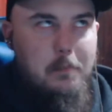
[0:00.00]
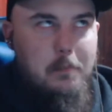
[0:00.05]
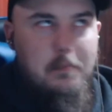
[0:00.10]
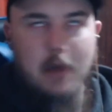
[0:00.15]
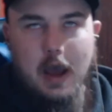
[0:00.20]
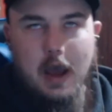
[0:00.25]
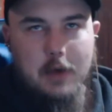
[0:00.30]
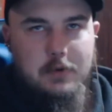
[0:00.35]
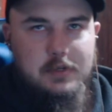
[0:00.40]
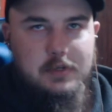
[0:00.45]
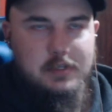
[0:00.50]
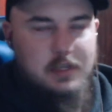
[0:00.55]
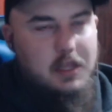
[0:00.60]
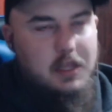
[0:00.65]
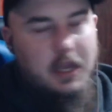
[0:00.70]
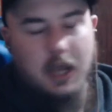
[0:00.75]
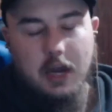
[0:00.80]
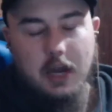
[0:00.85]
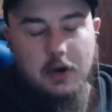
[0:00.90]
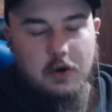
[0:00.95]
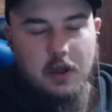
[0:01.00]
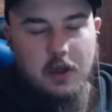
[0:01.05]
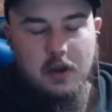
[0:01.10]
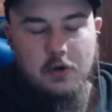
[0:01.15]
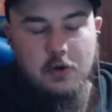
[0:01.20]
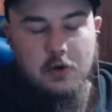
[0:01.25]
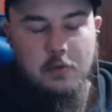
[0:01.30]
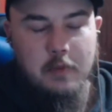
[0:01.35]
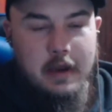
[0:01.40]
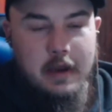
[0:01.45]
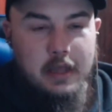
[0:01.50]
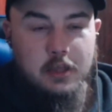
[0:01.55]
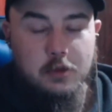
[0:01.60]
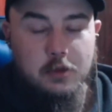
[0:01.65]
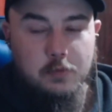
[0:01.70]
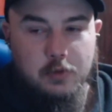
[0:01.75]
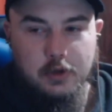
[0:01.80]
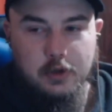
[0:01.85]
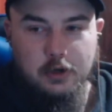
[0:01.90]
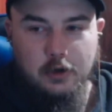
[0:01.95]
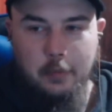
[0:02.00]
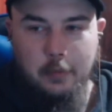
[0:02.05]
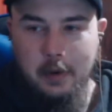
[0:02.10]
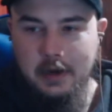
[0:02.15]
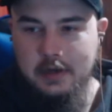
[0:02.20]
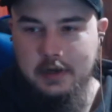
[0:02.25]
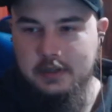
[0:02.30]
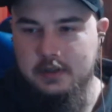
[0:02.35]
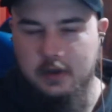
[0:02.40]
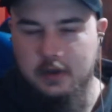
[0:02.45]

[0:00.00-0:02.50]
I would say, like, I don't know many other political opinions.